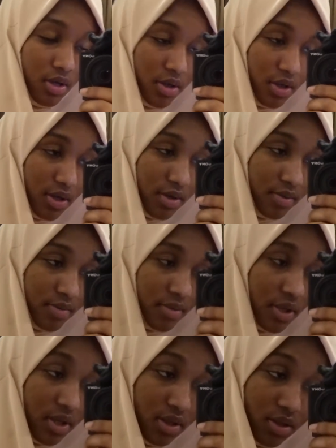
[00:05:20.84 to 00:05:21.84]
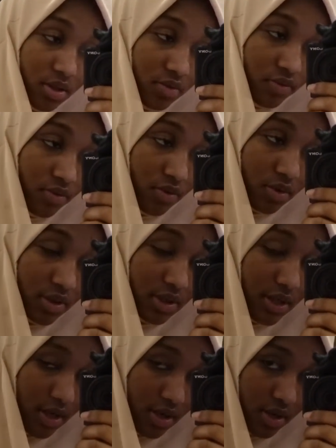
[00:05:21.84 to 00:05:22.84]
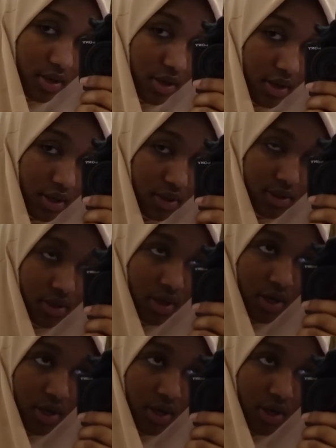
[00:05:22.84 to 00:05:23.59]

yeah, that's it for today, I guess.